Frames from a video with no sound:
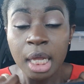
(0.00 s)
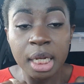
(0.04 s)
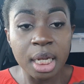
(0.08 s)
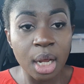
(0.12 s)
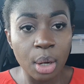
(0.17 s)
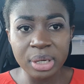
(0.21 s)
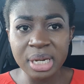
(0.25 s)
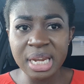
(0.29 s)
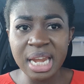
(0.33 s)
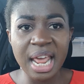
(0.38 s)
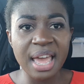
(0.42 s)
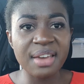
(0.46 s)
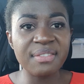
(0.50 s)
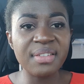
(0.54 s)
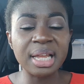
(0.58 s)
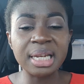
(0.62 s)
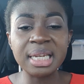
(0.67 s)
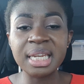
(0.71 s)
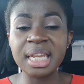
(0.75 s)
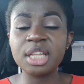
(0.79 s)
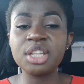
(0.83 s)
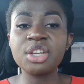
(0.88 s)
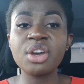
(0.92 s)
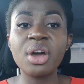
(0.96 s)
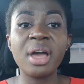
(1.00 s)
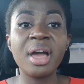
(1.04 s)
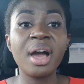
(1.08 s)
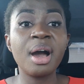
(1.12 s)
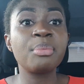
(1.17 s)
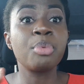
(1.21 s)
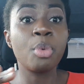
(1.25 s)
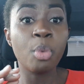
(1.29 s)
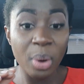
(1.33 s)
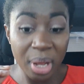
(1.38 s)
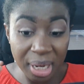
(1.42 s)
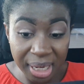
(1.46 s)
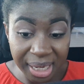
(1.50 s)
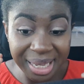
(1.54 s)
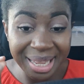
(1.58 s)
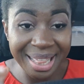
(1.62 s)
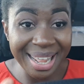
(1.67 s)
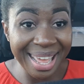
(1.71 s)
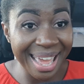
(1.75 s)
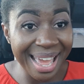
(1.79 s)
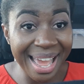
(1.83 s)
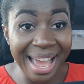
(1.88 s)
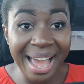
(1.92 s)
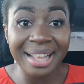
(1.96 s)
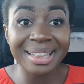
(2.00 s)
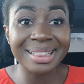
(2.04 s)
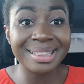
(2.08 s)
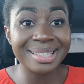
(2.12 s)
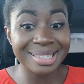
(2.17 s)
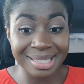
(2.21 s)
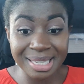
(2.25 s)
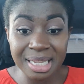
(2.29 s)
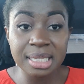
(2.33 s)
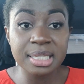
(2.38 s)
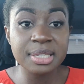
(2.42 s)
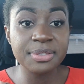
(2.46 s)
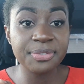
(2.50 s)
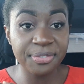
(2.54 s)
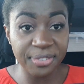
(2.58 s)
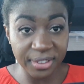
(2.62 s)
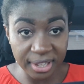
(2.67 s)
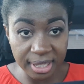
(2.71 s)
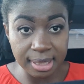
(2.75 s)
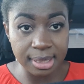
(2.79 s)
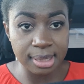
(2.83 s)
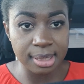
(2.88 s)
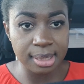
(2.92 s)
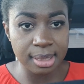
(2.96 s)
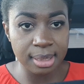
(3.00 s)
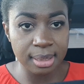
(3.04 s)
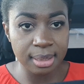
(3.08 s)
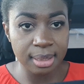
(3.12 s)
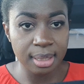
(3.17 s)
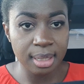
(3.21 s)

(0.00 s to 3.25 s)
They will never need your help when they are 6 feet.